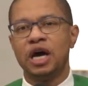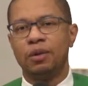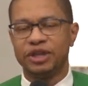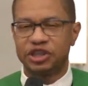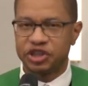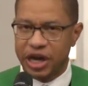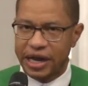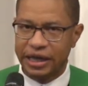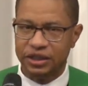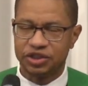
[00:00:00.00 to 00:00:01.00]

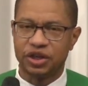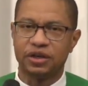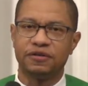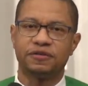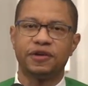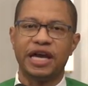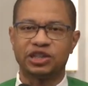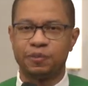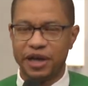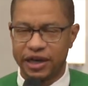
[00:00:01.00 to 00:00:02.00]
exchange of
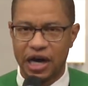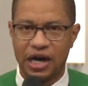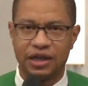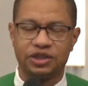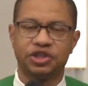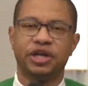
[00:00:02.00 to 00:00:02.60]
espionage